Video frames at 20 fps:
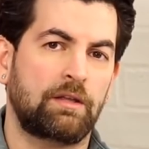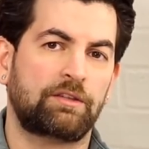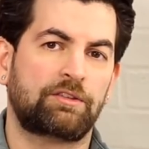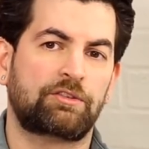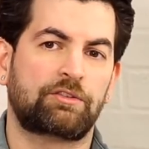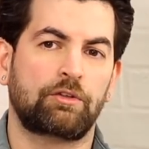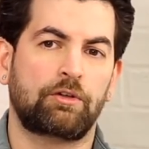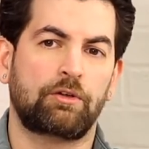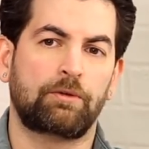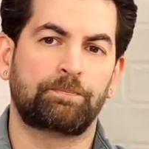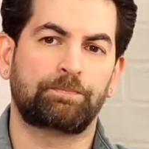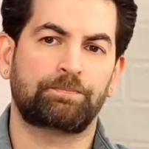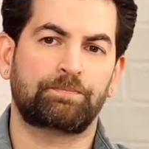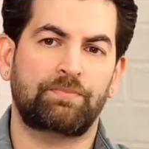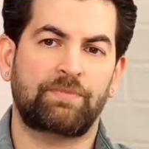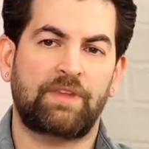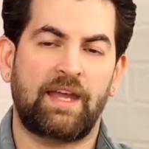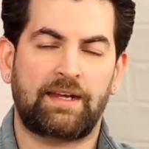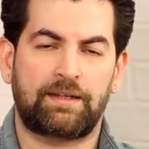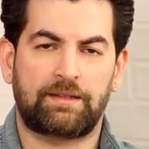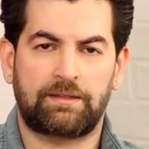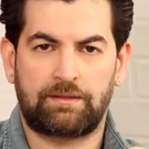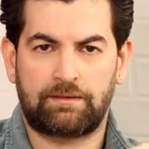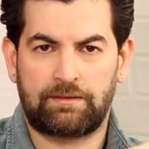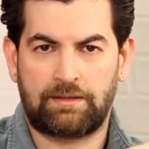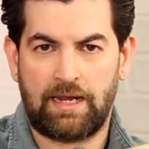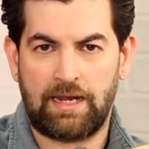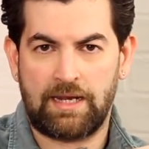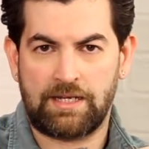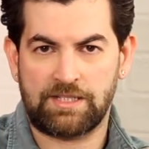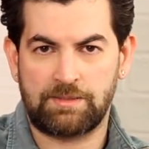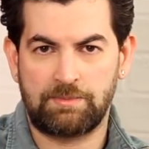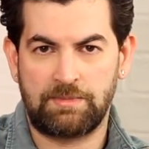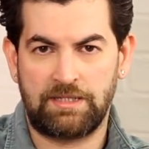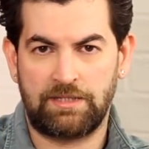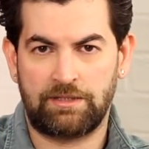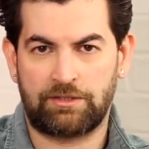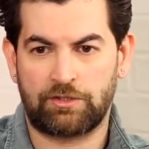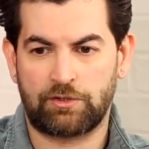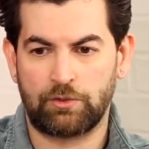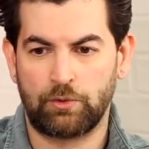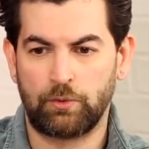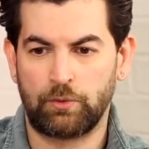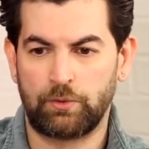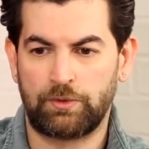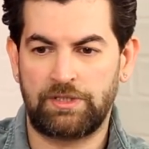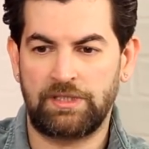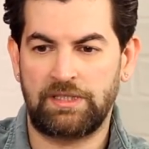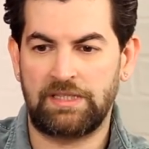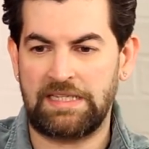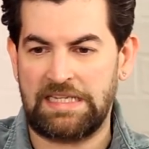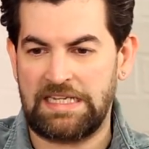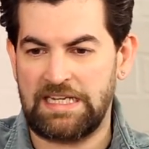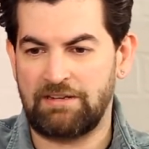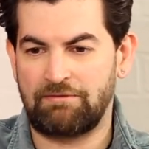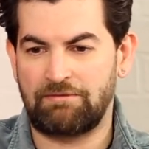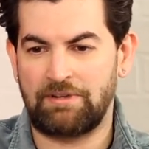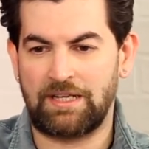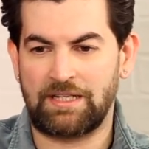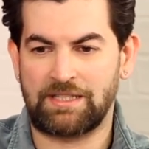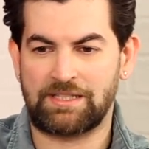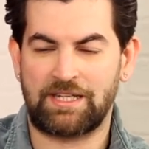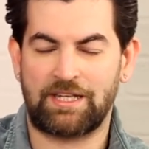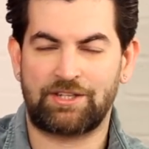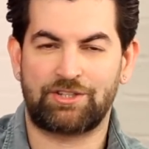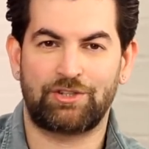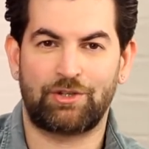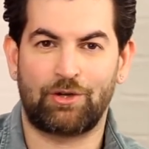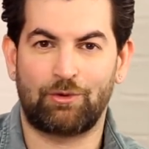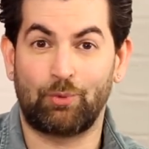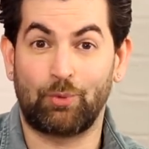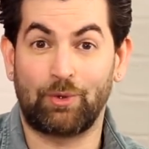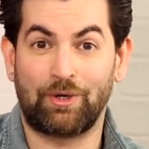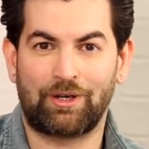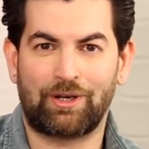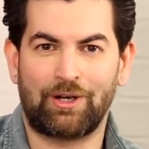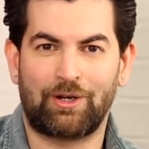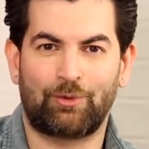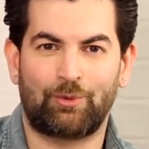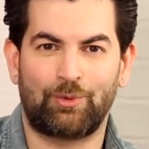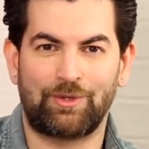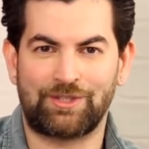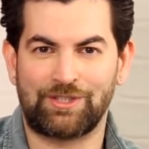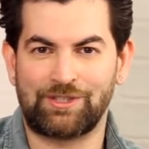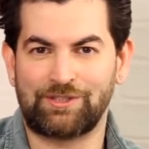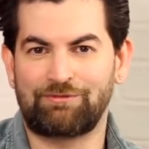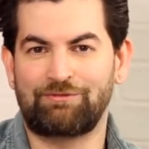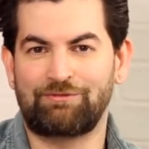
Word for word: So that takes me through the evening session of workout, which is